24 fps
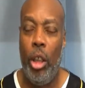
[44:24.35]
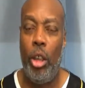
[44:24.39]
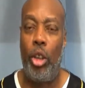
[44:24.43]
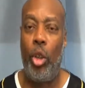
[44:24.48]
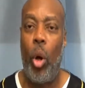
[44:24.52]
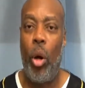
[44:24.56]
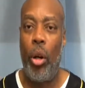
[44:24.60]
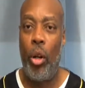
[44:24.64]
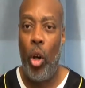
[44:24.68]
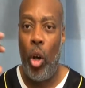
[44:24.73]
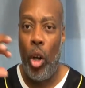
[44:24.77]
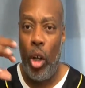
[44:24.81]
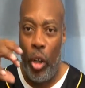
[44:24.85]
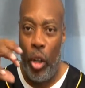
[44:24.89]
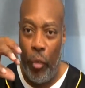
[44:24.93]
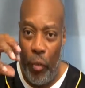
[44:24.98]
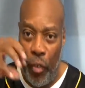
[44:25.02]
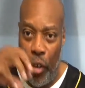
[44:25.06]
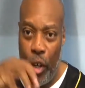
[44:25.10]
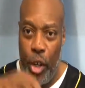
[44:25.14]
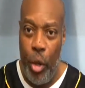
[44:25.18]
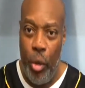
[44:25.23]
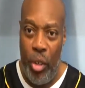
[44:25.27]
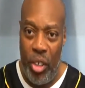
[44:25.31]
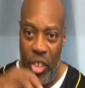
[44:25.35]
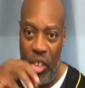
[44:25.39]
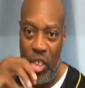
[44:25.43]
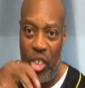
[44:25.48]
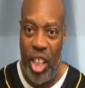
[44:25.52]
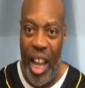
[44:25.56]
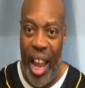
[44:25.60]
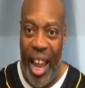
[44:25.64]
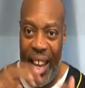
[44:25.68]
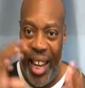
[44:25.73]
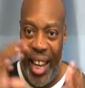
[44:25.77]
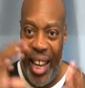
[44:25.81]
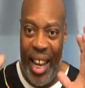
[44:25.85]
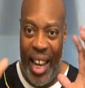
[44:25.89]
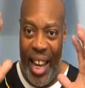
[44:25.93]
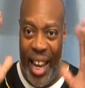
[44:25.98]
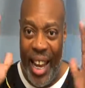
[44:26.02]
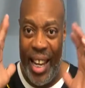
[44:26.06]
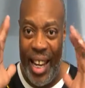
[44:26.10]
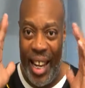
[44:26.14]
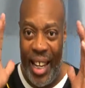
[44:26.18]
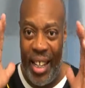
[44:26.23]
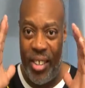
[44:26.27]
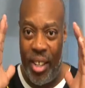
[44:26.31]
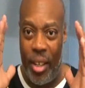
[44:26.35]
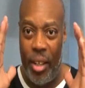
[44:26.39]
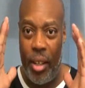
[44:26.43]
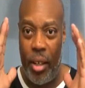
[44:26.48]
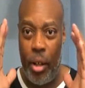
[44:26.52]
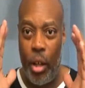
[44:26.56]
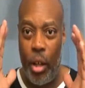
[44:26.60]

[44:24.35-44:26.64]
So in order for you to stay in it,